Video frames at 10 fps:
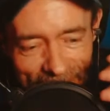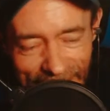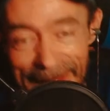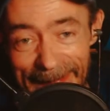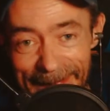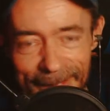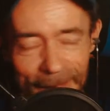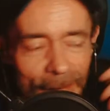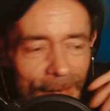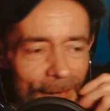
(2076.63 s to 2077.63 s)
A.
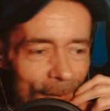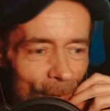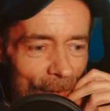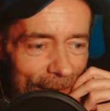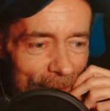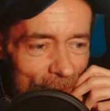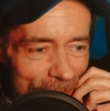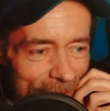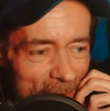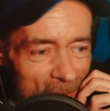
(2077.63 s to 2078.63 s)
I'm not going to give his
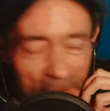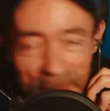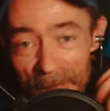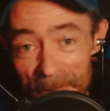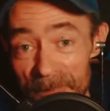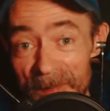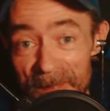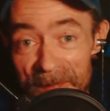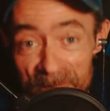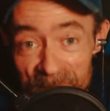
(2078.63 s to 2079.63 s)
name away, but me
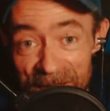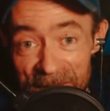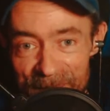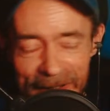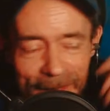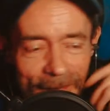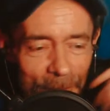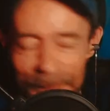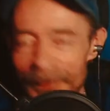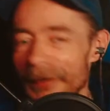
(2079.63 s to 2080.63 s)
being B. Baker,
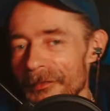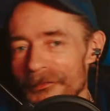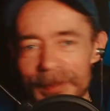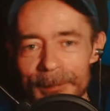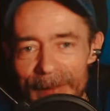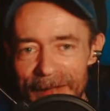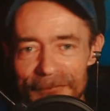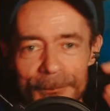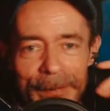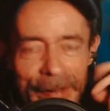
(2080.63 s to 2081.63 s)
we were in the same bed
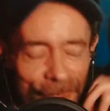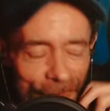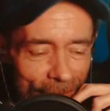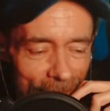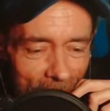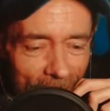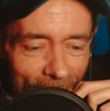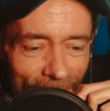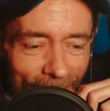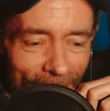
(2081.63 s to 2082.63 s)
space, you know.
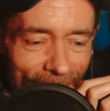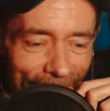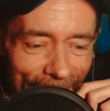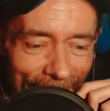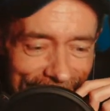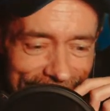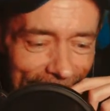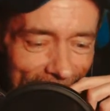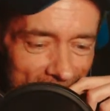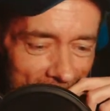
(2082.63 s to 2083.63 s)
And